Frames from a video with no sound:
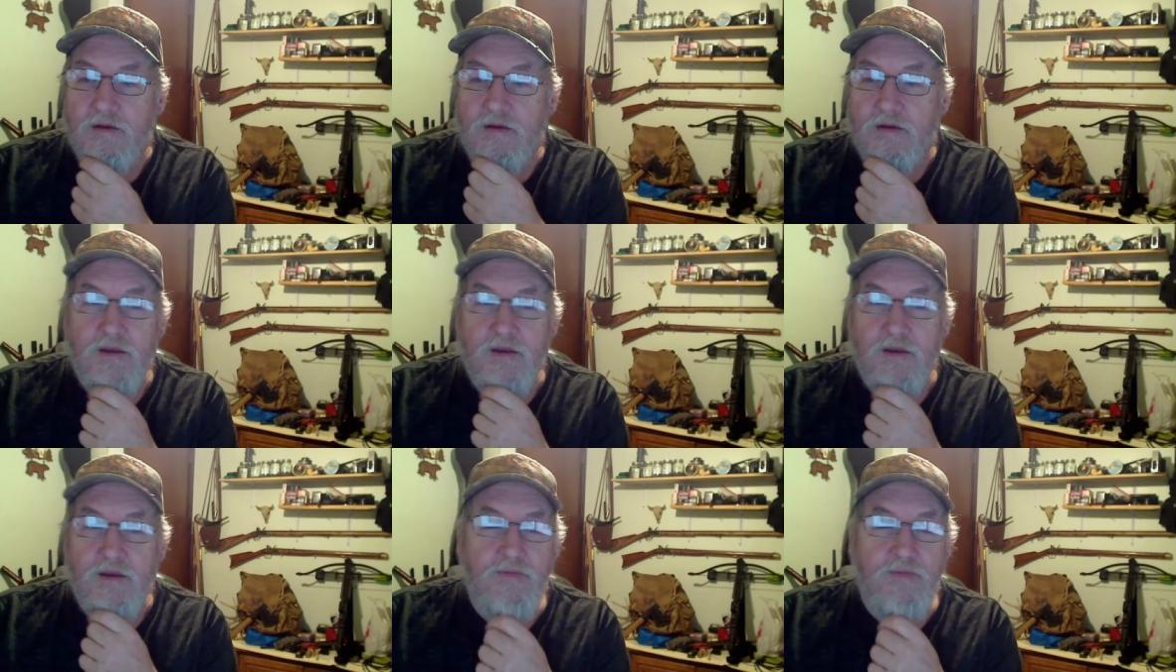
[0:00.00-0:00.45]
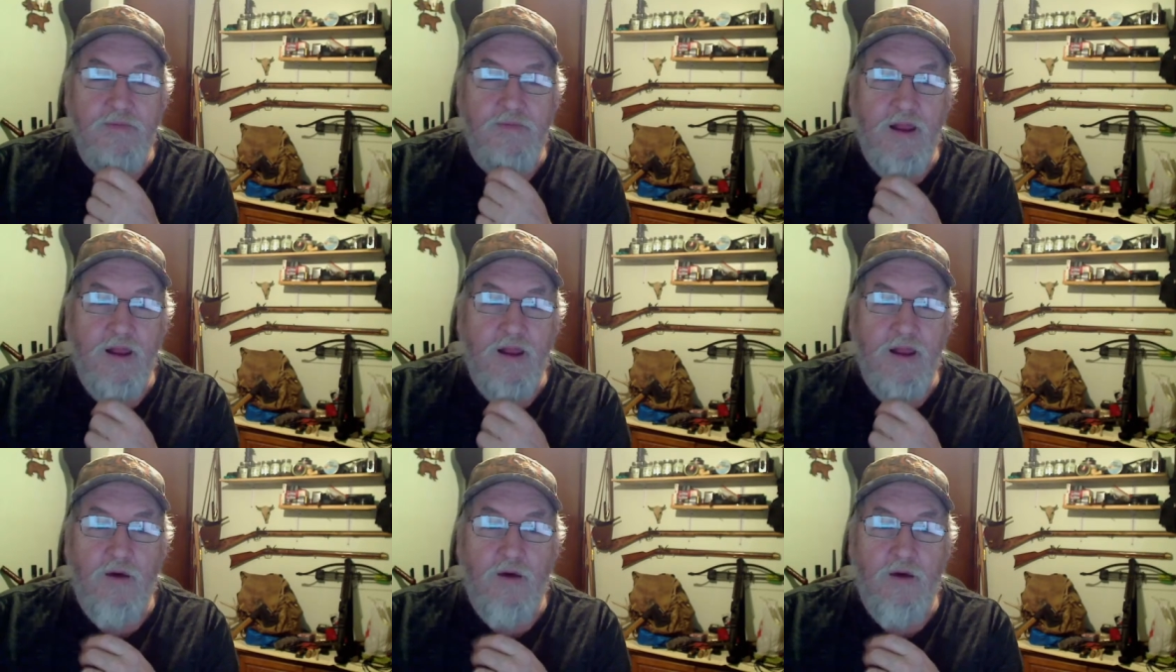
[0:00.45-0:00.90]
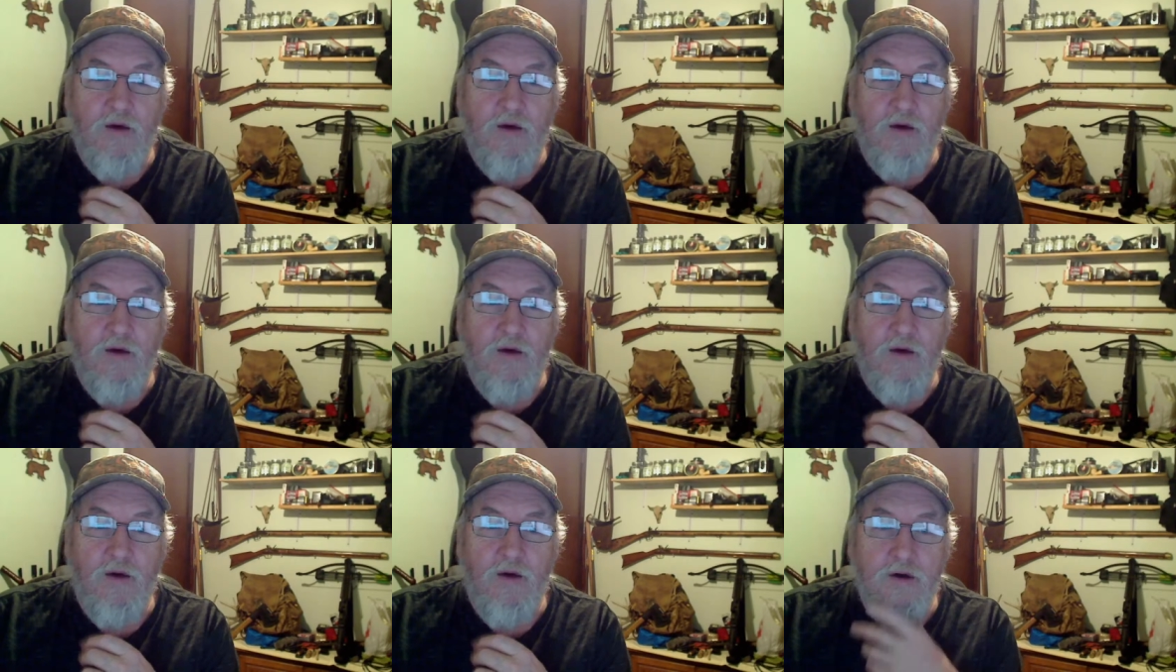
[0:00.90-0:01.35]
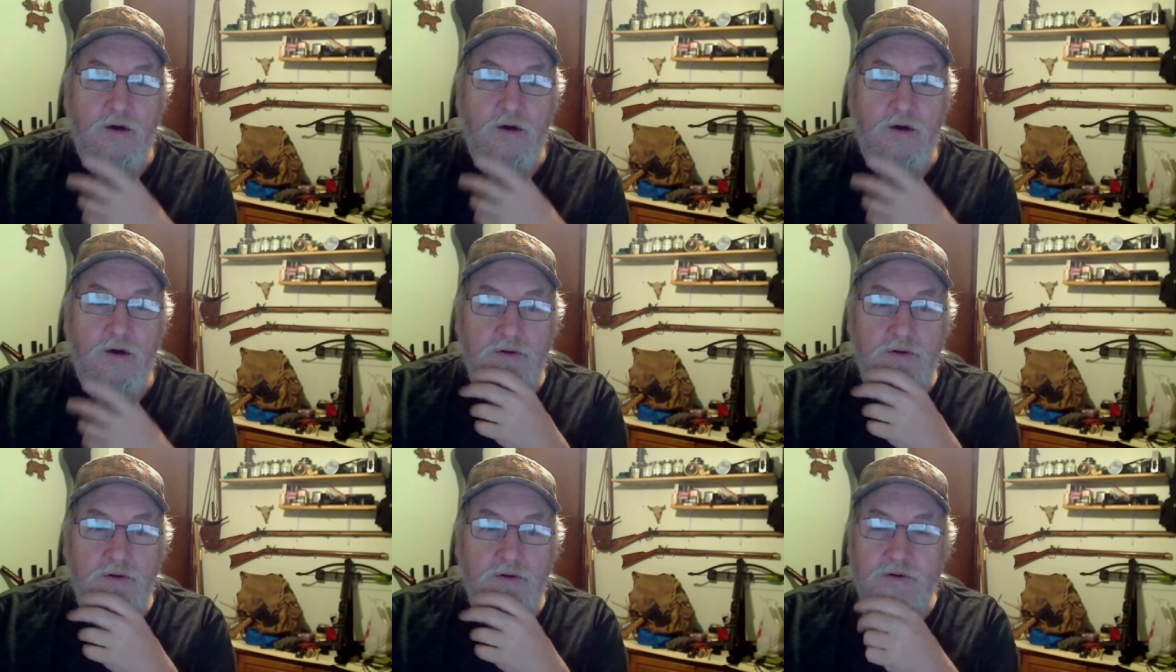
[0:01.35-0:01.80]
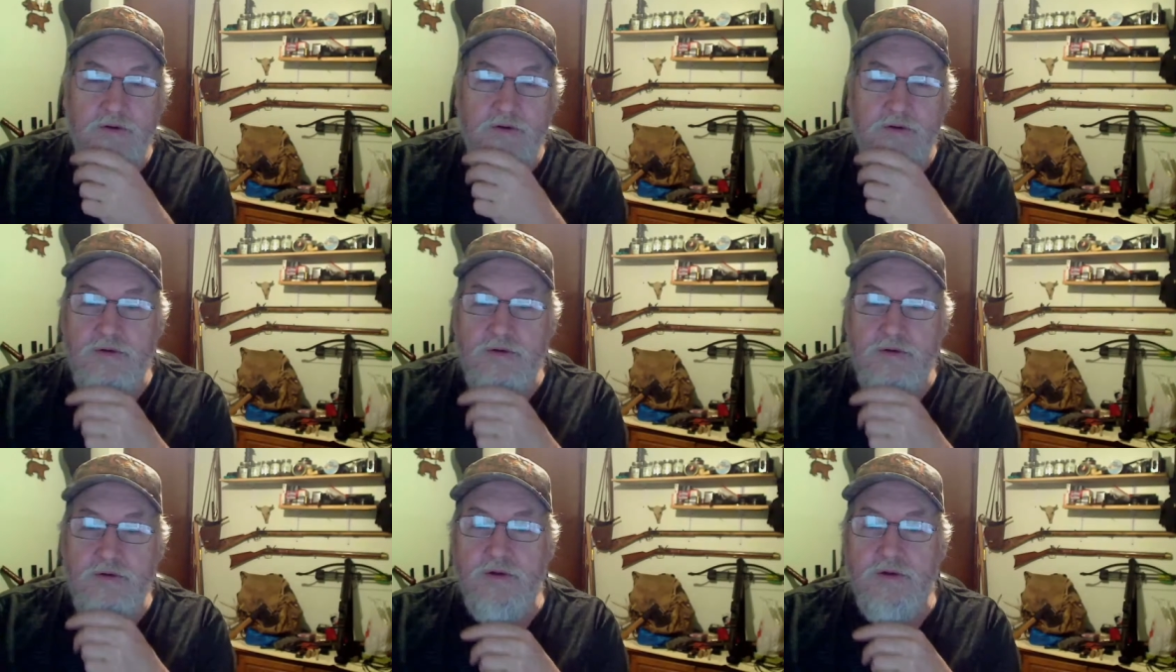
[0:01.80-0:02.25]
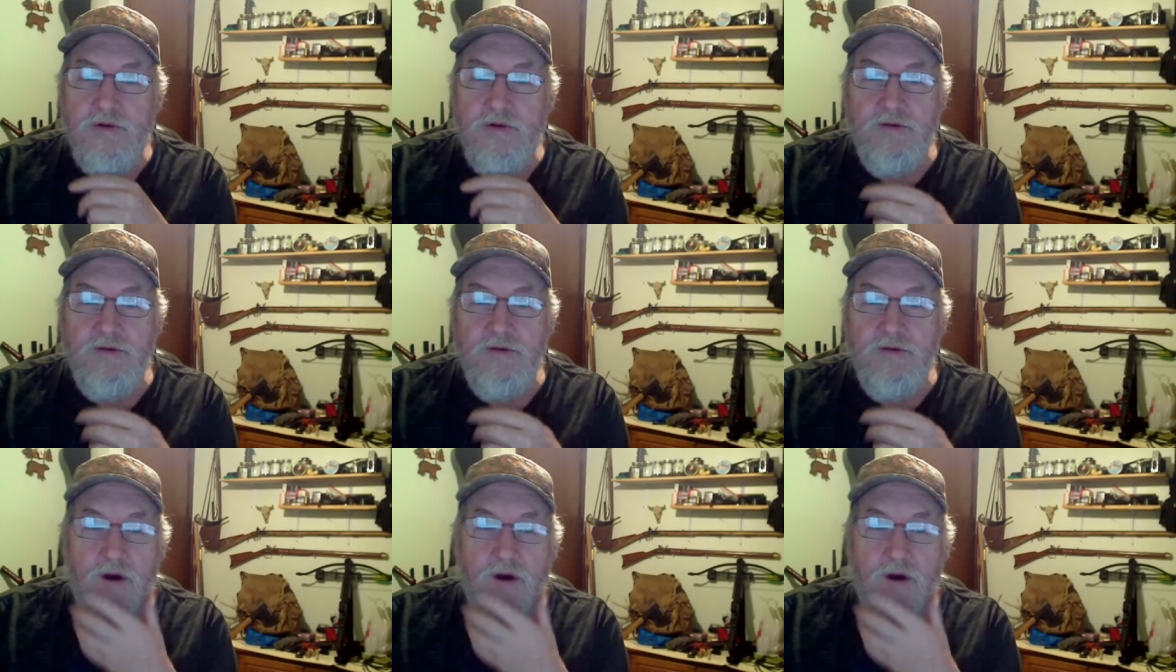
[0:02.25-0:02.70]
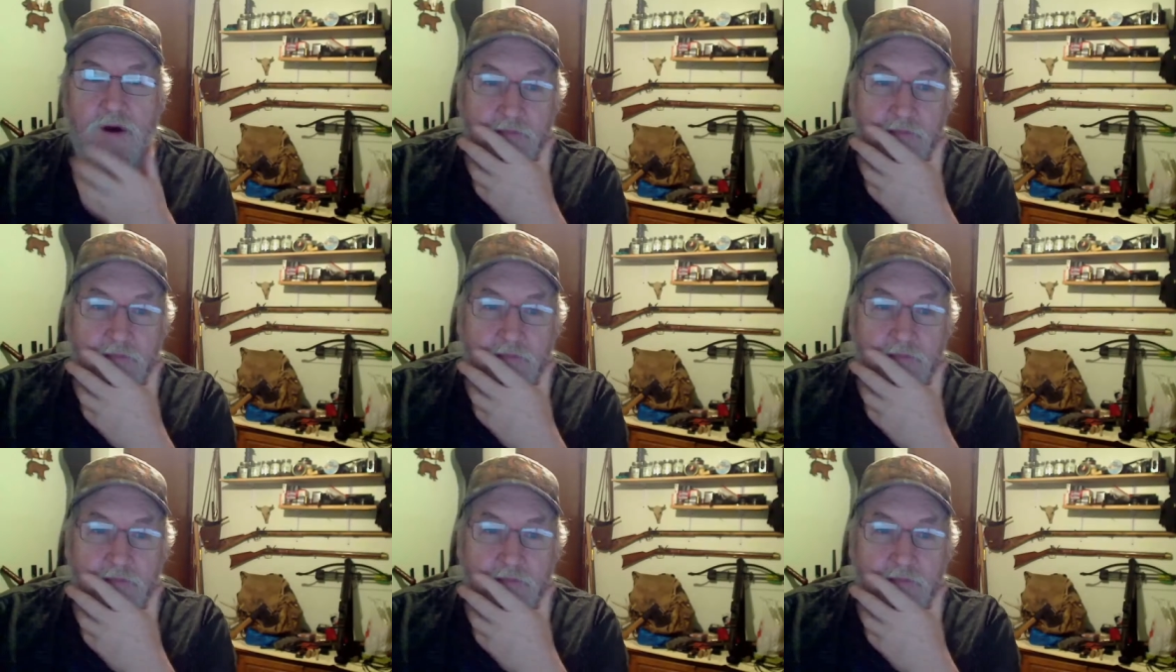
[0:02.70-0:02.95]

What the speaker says: Give that owl a Tootsie Pop.